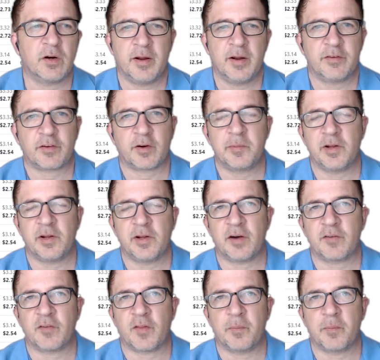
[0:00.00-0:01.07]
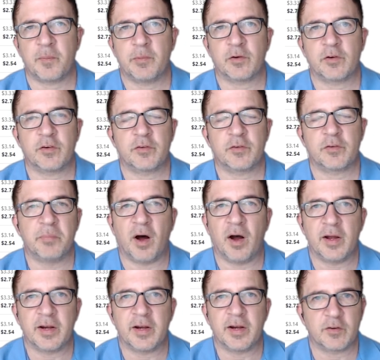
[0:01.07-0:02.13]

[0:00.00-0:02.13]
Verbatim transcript: And there's going to be a lot of other people just buying